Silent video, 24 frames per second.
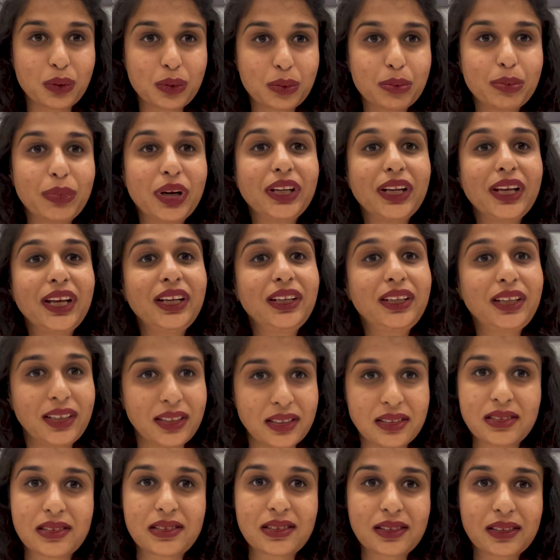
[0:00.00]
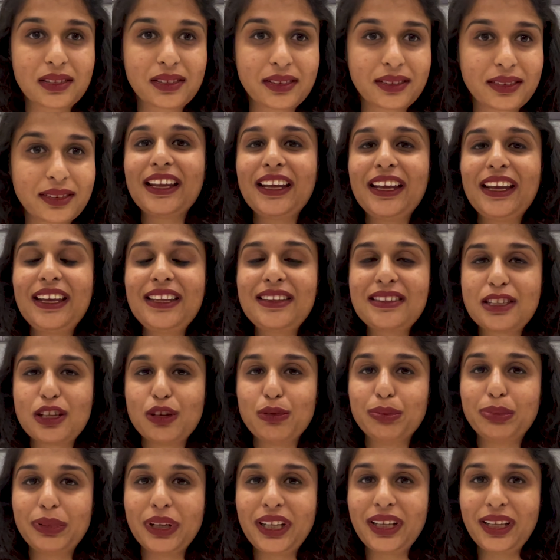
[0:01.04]
but it is. It
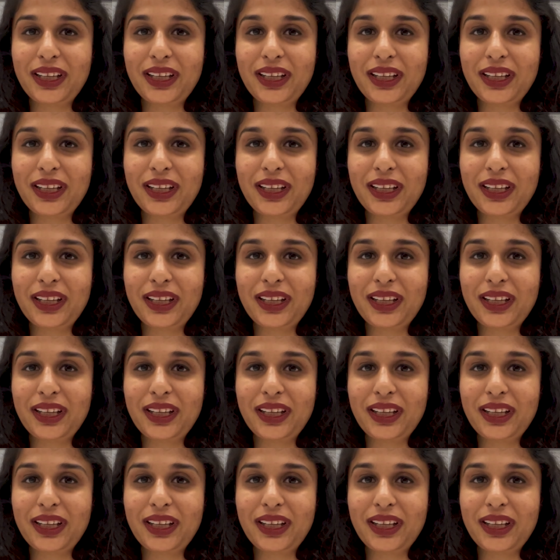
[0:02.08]
simply